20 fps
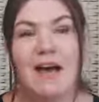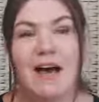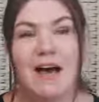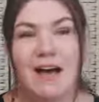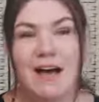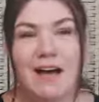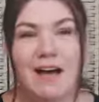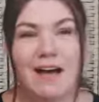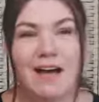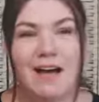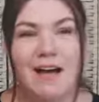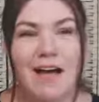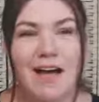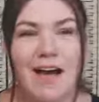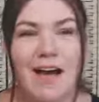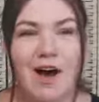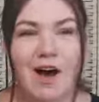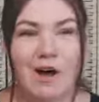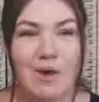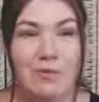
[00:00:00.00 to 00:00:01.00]

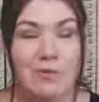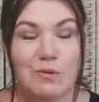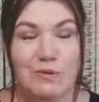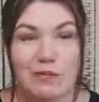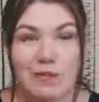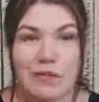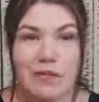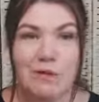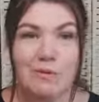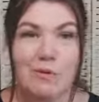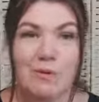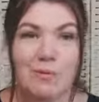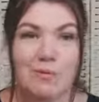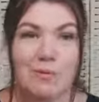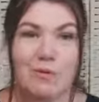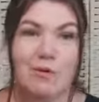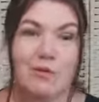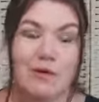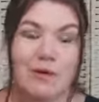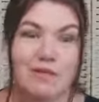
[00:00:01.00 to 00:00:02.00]
I will show up
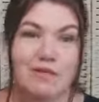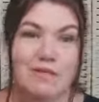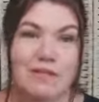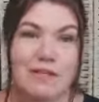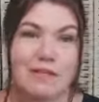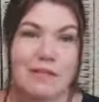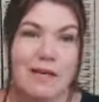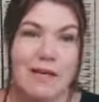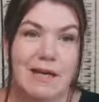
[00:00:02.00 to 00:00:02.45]
more often.